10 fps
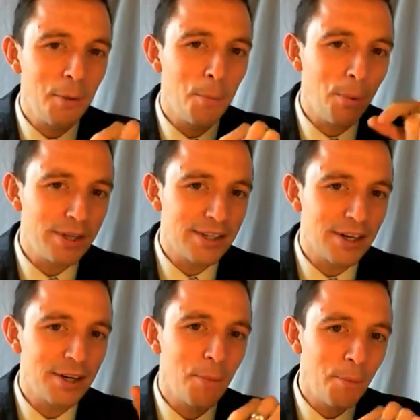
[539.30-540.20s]

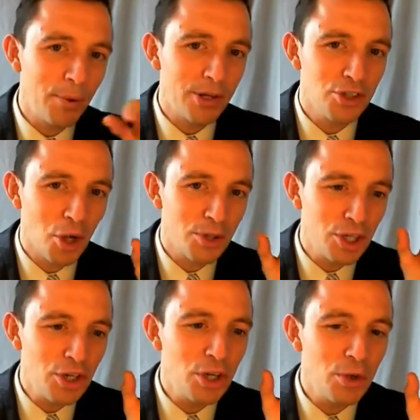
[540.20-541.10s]
butter but so the
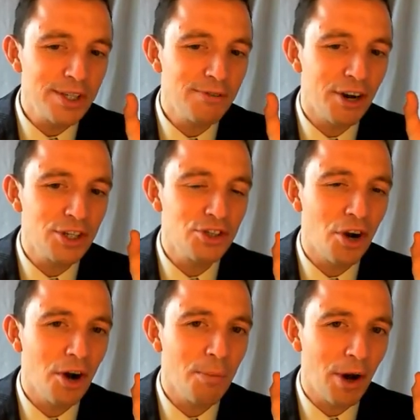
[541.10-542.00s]
U is very
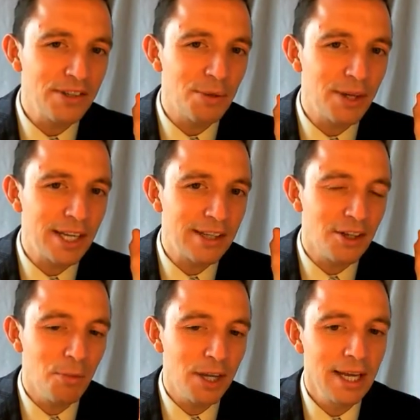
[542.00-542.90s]
strong, possibly in
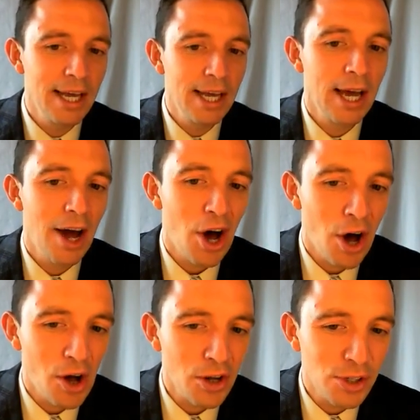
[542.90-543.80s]
Dublin.
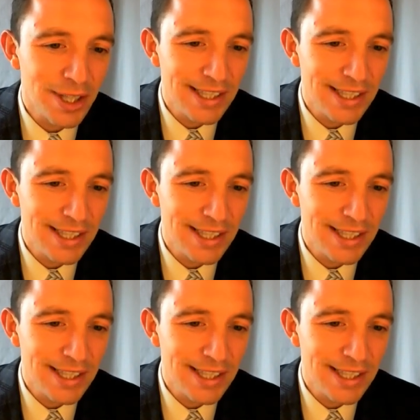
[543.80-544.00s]
Also the